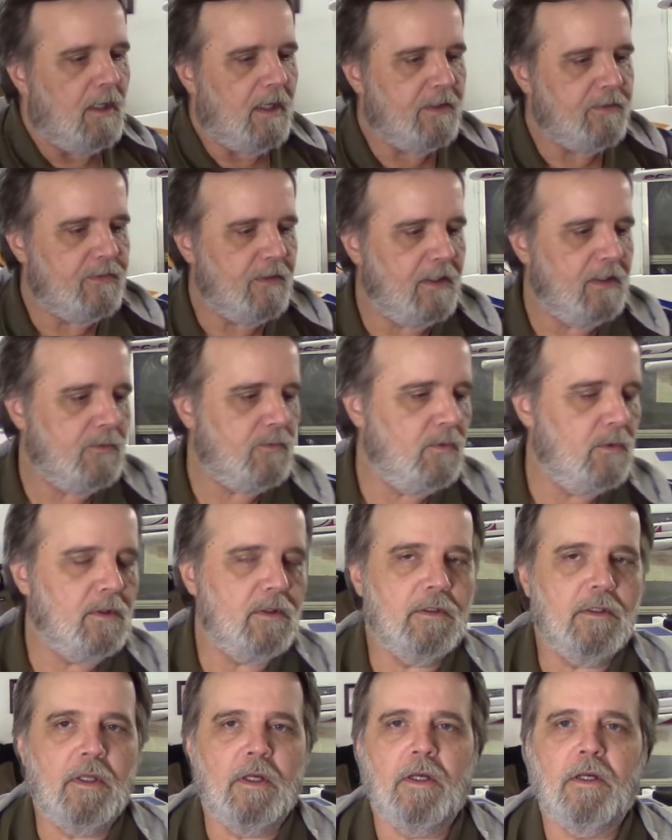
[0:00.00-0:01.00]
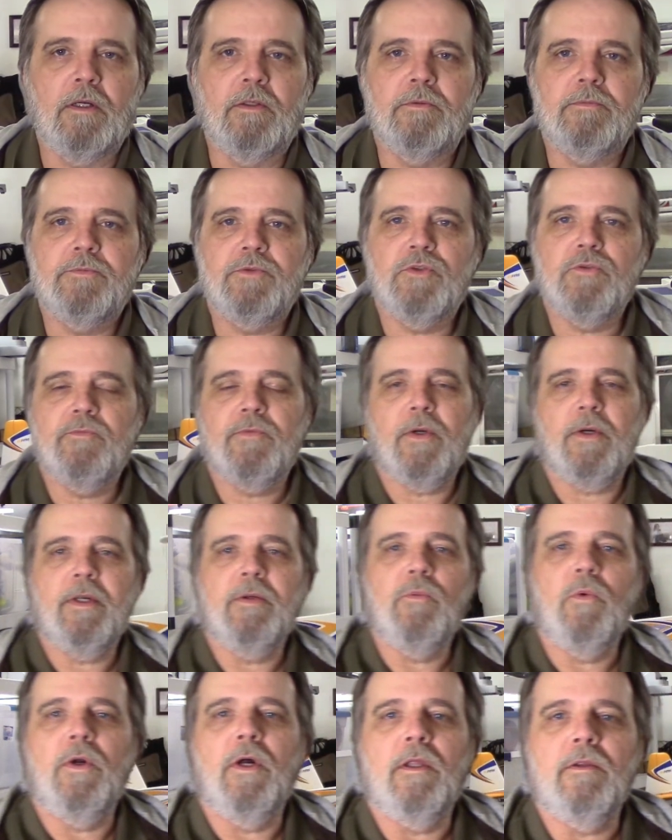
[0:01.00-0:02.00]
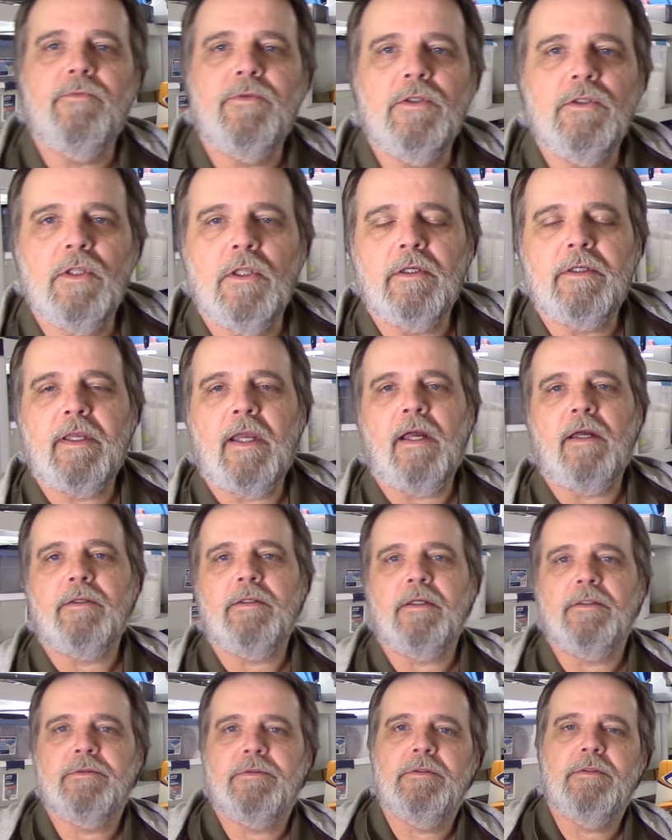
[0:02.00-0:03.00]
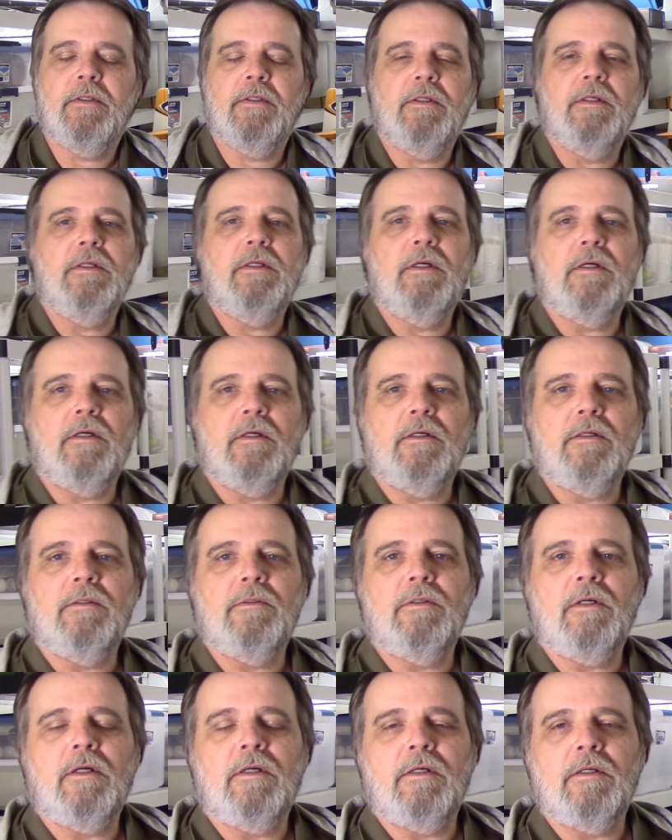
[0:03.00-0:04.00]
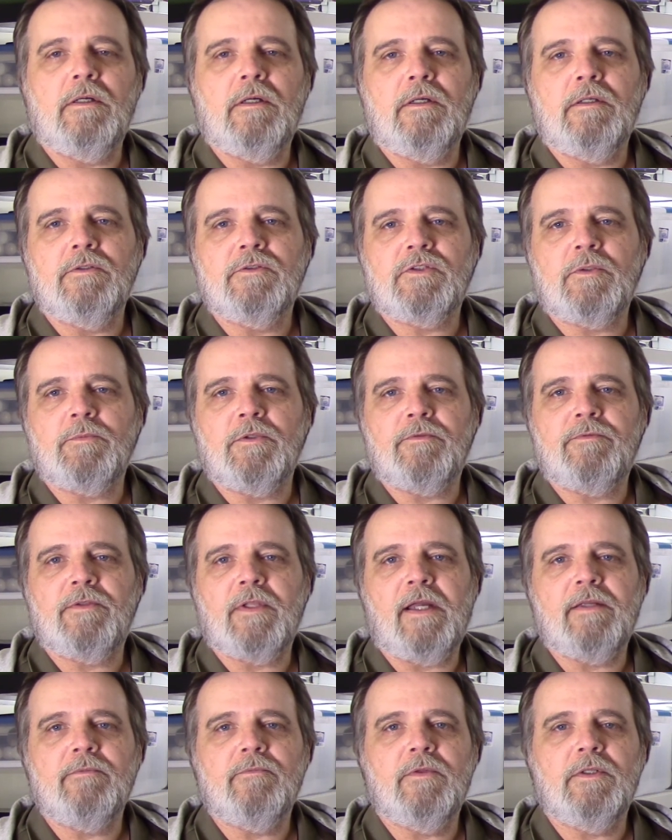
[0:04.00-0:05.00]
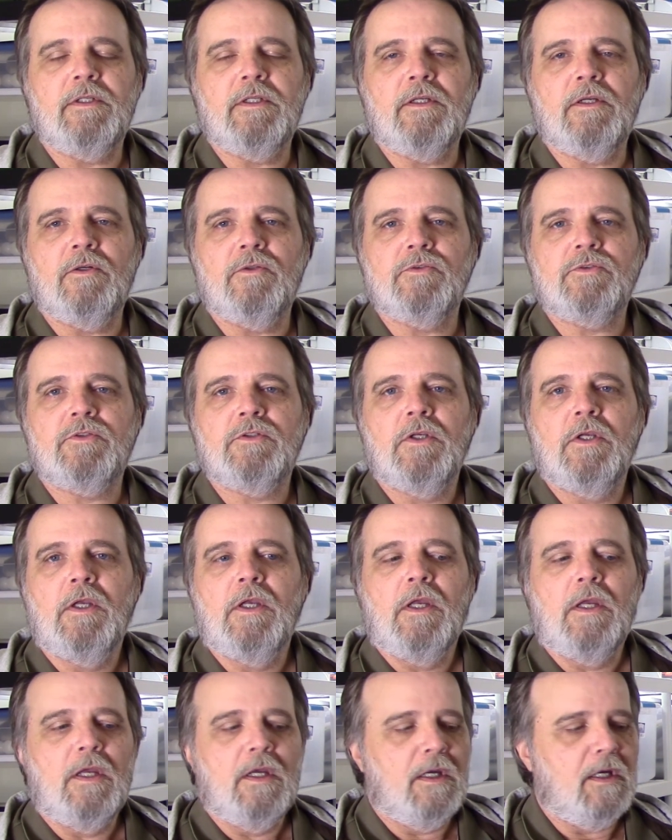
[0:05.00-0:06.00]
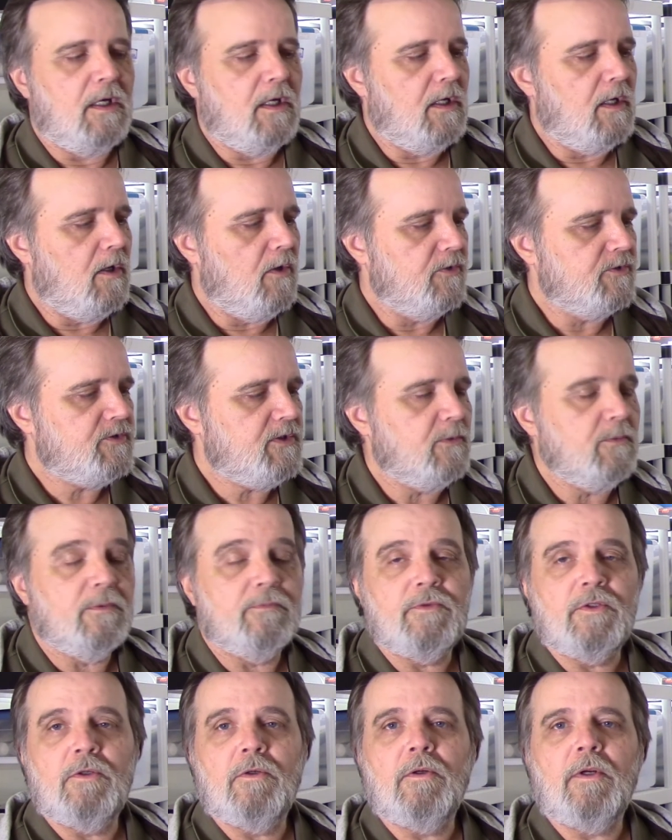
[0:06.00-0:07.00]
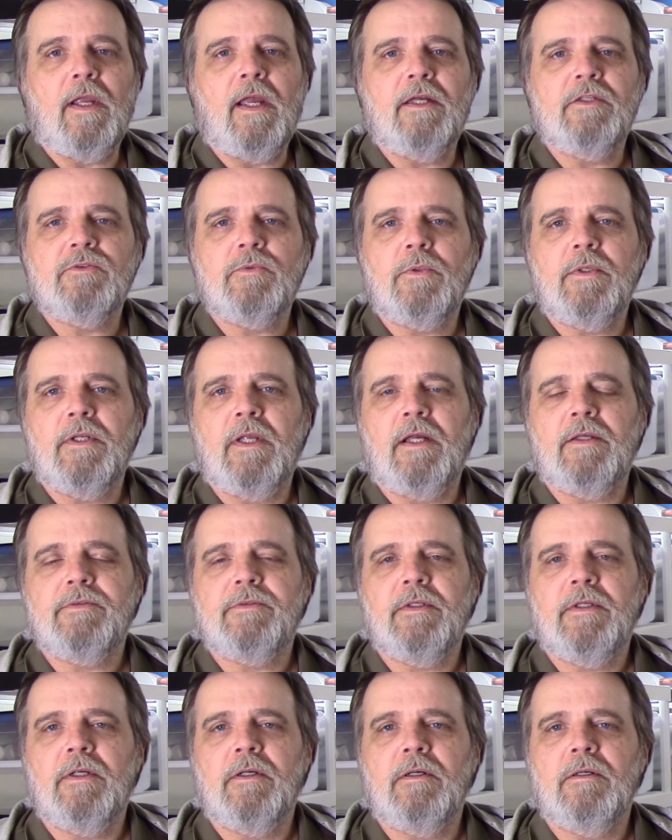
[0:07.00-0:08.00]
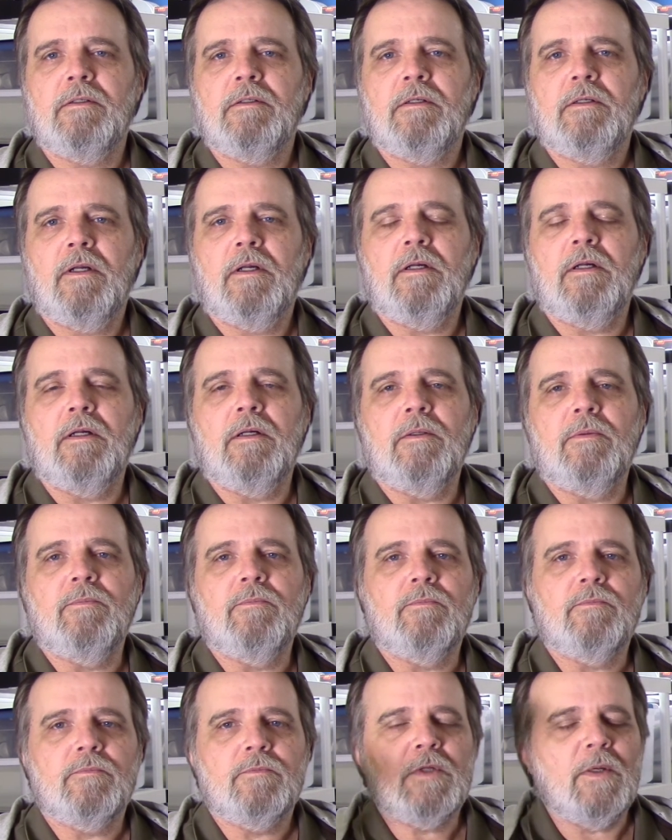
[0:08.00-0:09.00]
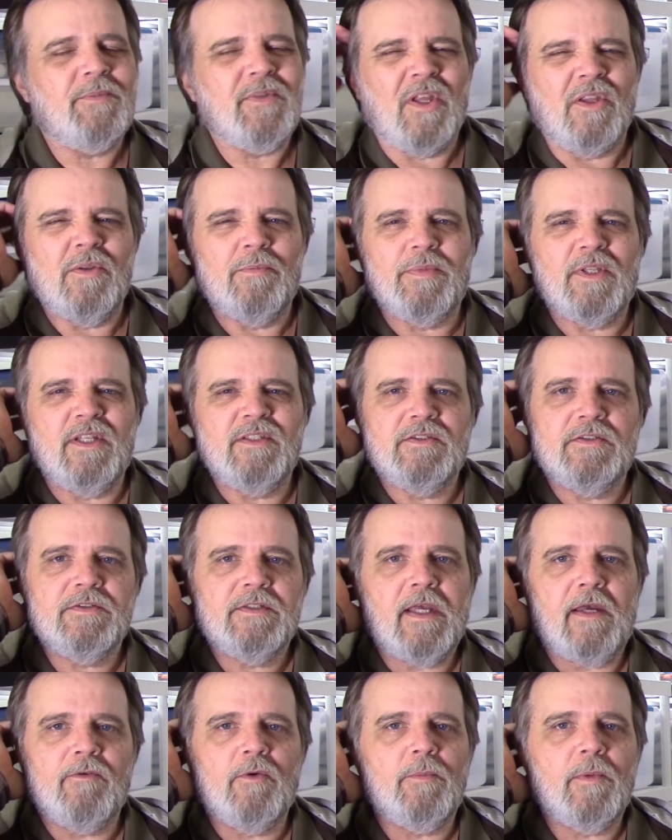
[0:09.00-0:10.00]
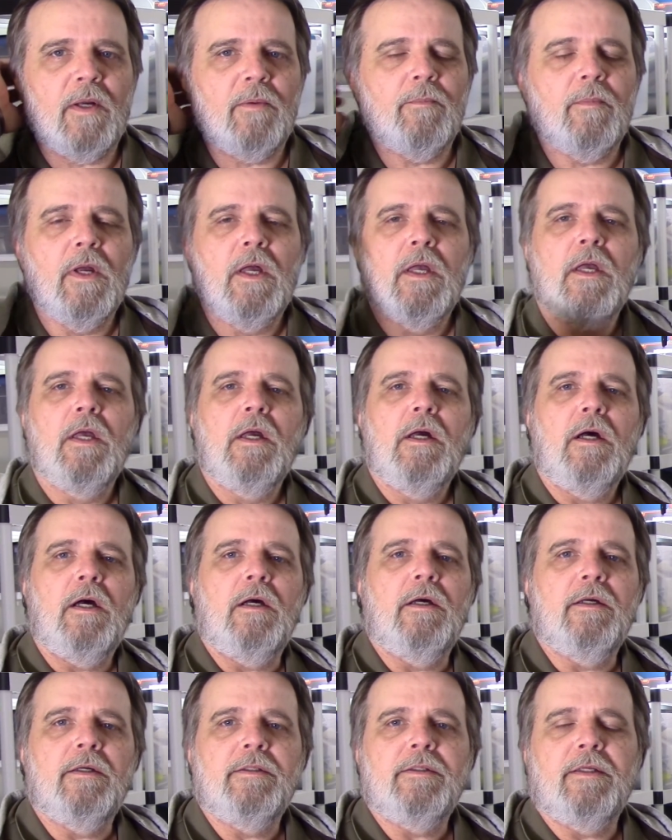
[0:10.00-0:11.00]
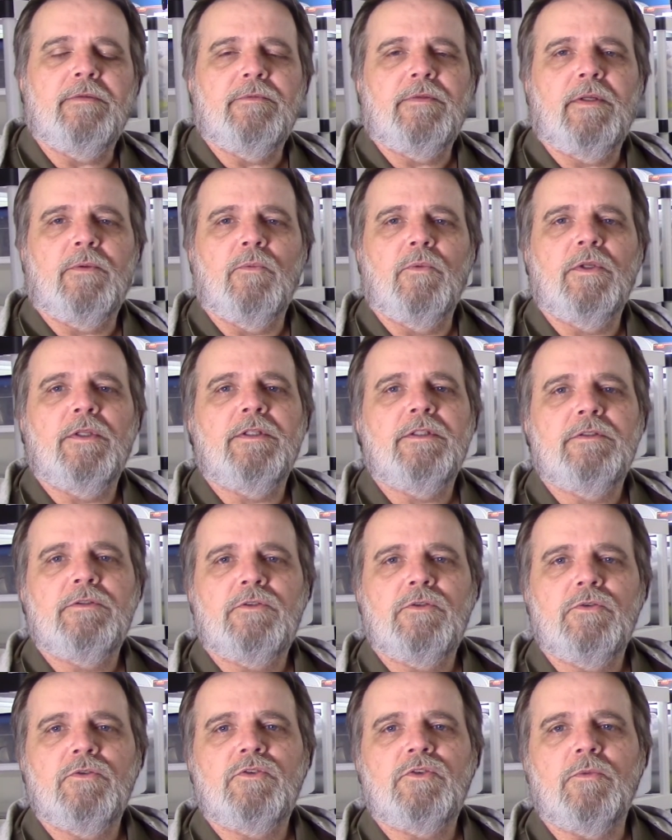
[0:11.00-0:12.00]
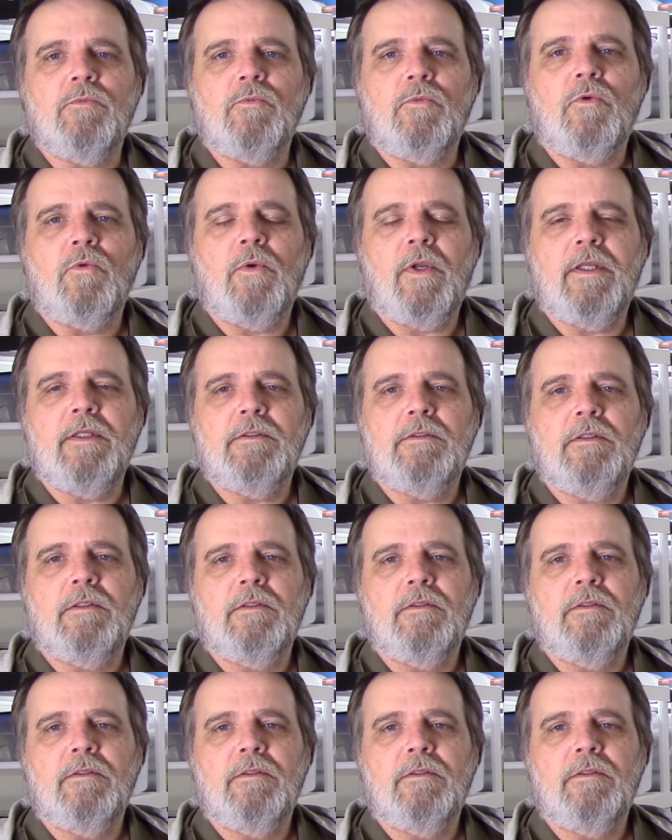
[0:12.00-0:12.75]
I think, will do very well. If you look out at the some of the flight videos, RC Reviewer has one out there. A couple other places have them up. They really do some great